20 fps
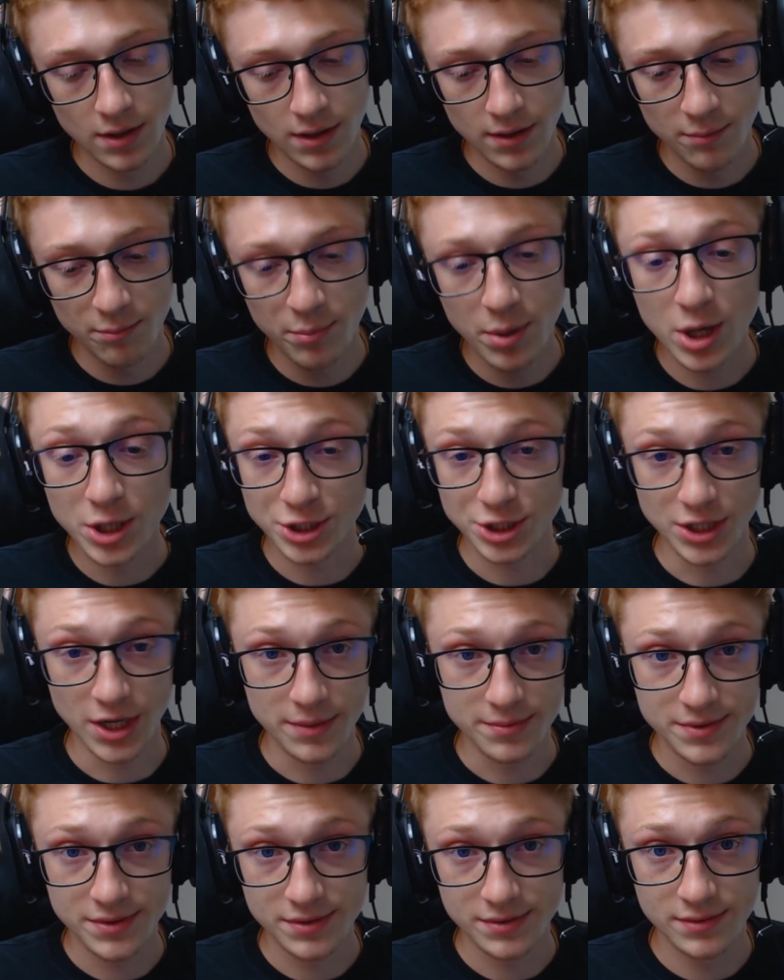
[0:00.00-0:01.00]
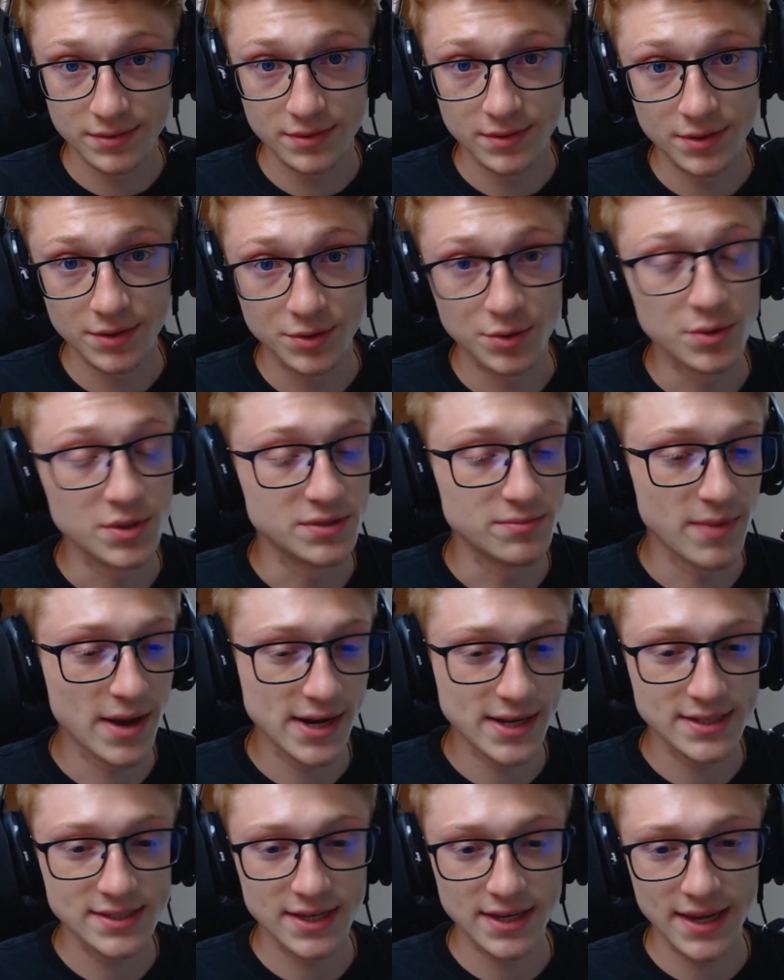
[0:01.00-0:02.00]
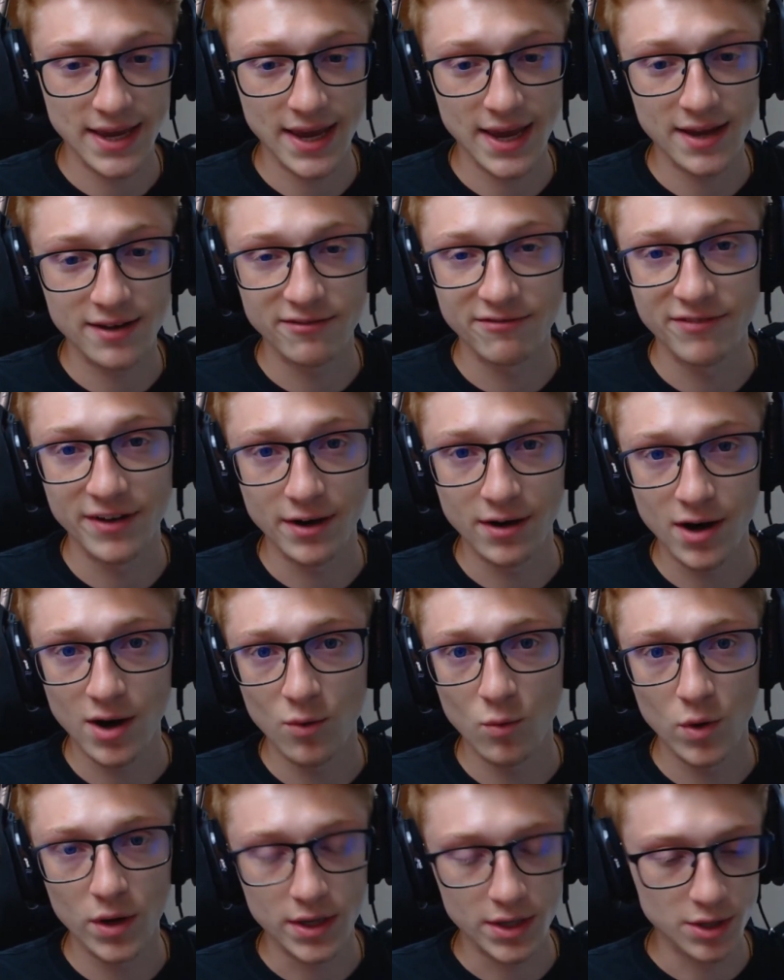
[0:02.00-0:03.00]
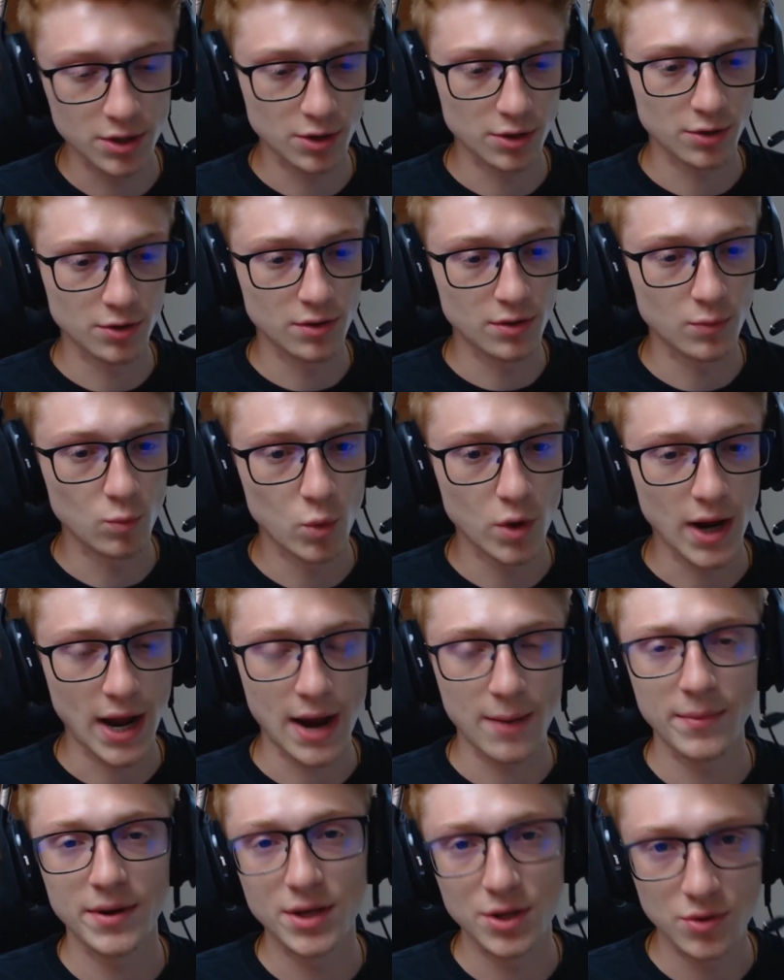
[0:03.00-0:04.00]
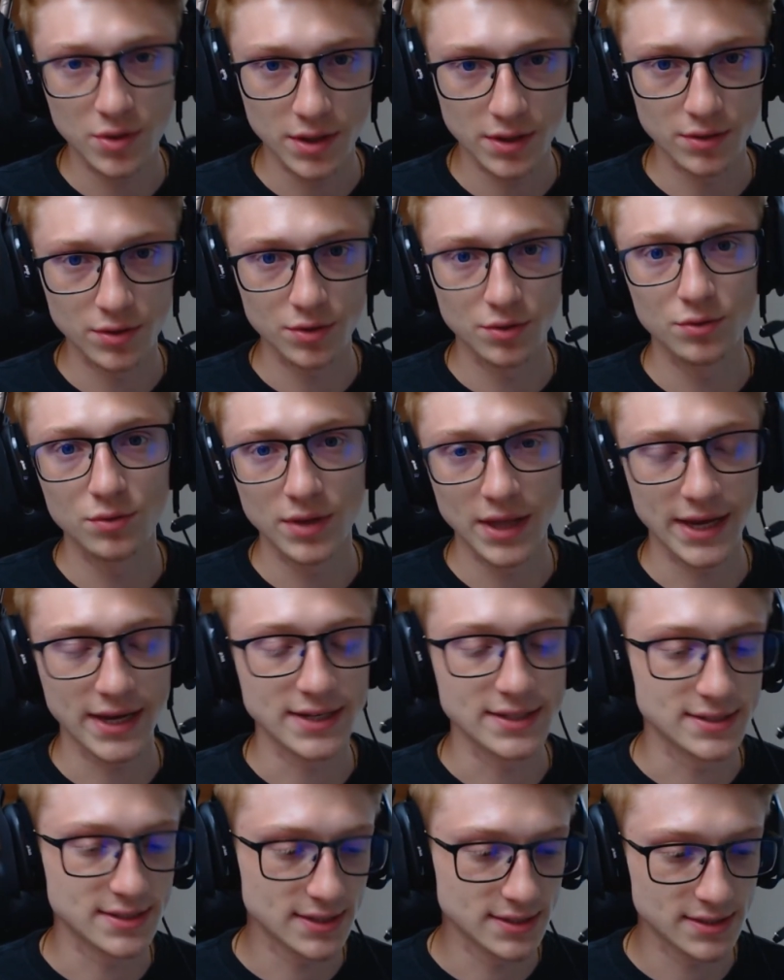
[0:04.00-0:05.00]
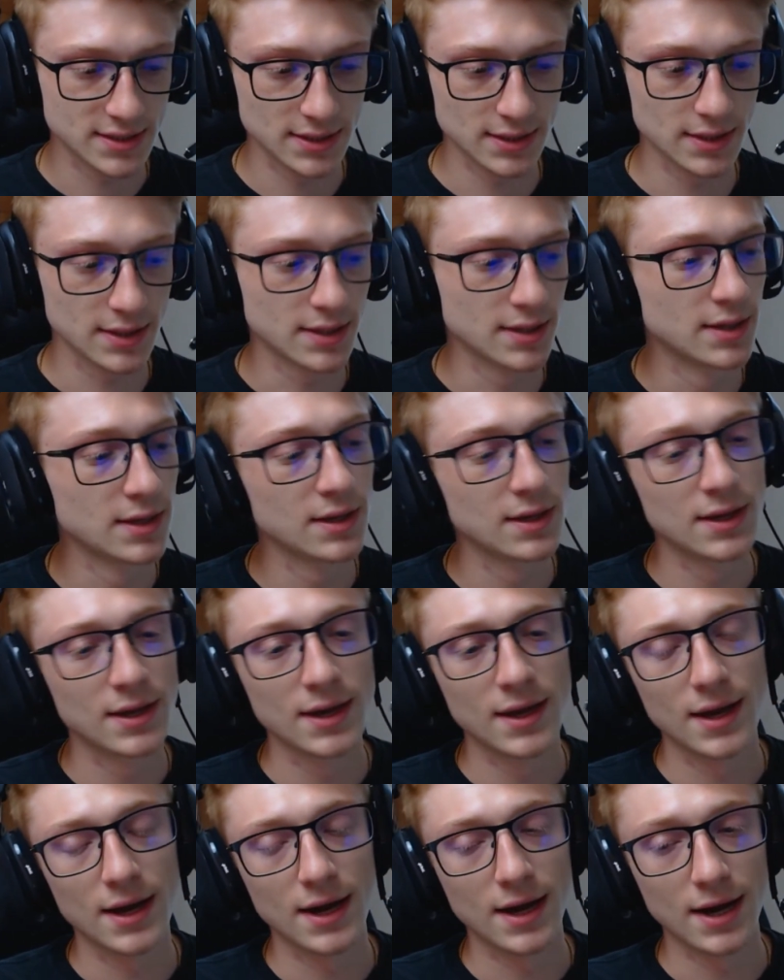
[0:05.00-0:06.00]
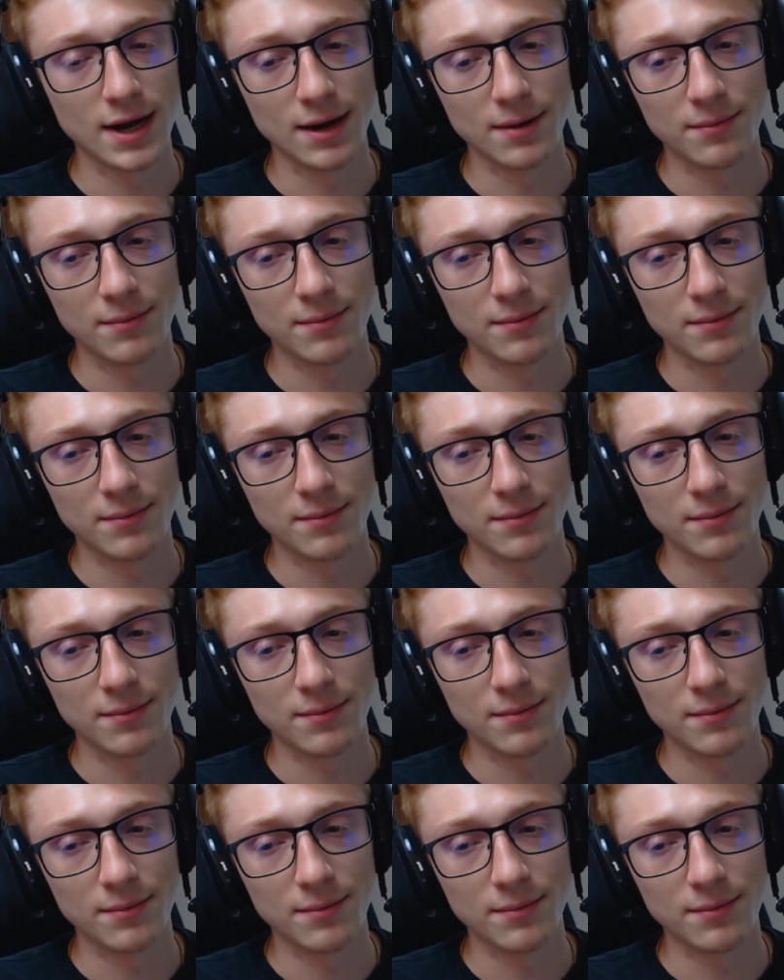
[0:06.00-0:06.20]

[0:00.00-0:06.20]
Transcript: Push-ups. Do as many as you can. Figure out how many you can do like consistently, and